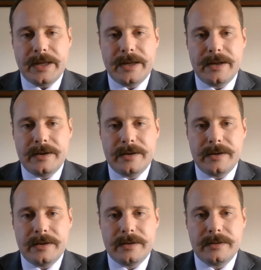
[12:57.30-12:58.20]
and
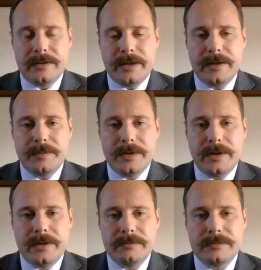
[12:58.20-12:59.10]
uh,
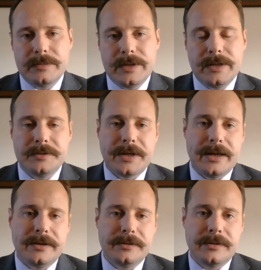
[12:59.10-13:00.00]
EMB has
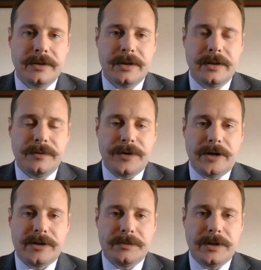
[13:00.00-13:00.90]
had his
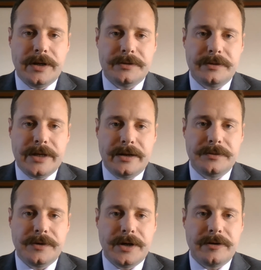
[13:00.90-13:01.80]
firearms license and his
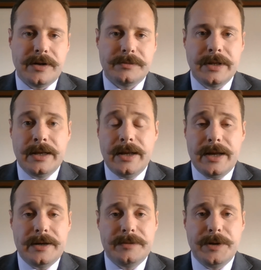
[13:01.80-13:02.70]
firearms
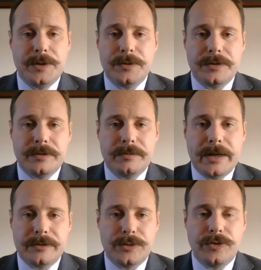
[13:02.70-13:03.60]
and he's been using them
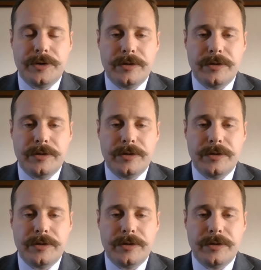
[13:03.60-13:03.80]
and storing